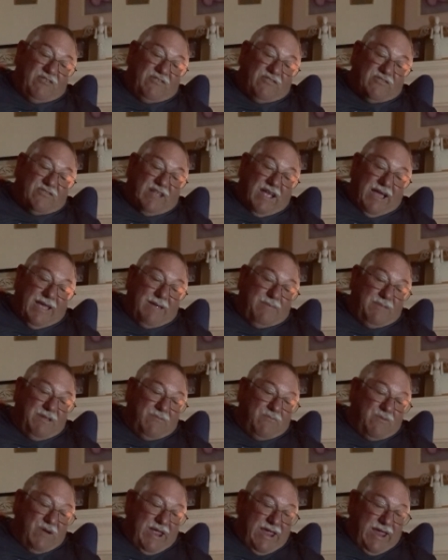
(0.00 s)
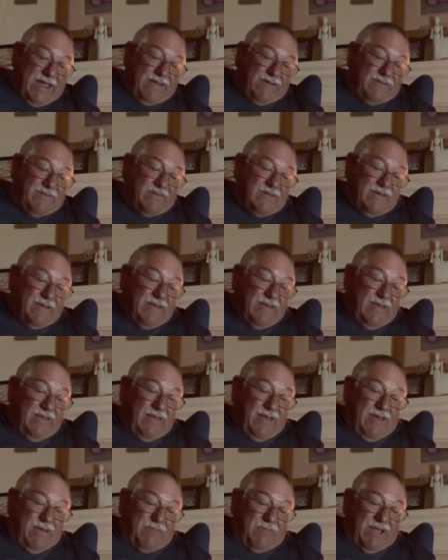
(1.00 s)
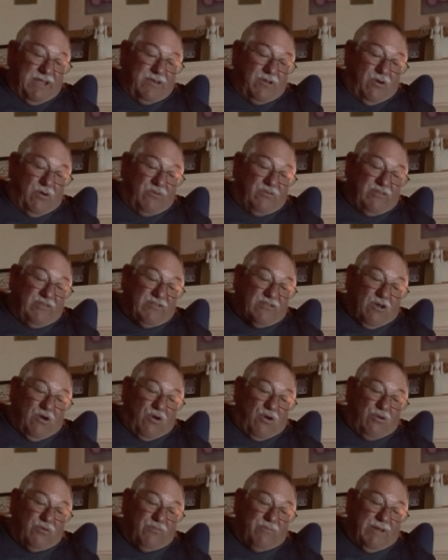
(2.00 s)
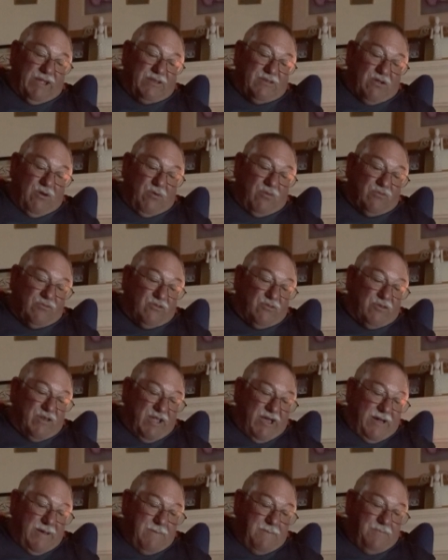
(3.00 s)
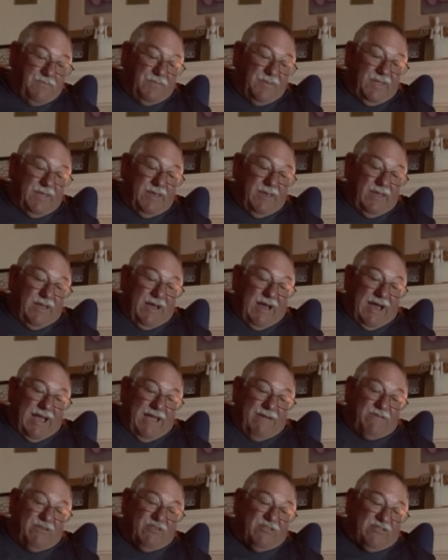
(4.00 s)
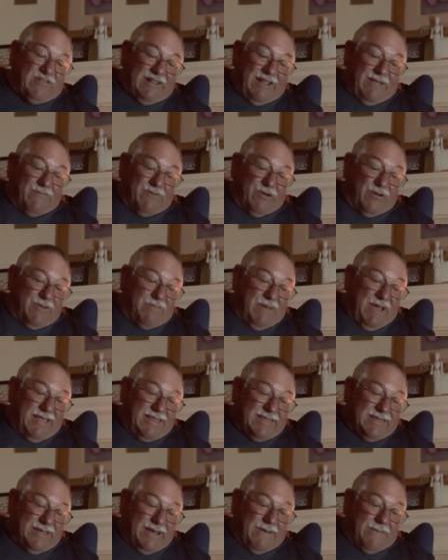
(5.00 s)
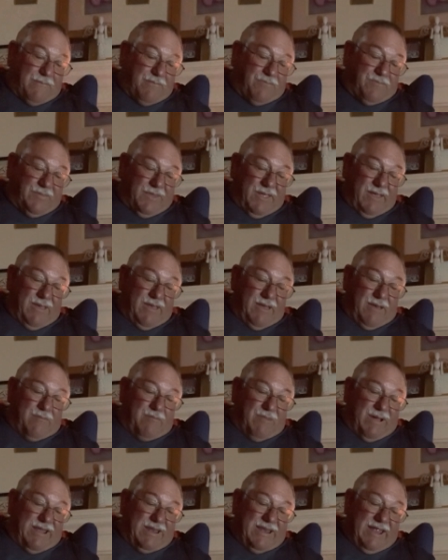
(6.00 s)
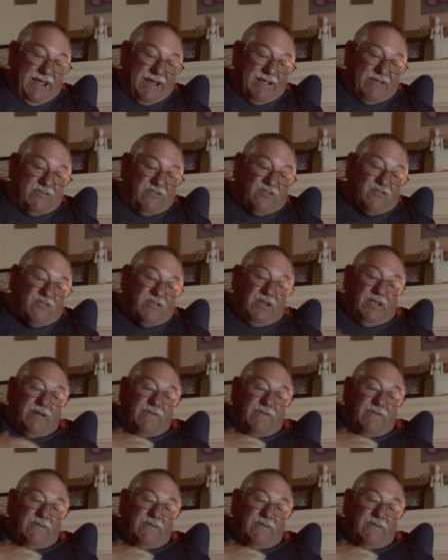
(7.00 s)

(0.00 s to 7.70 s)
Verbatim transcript: each time it rains. My nose is cold, my toes are numb, I have a sliver in my thumb. My neck is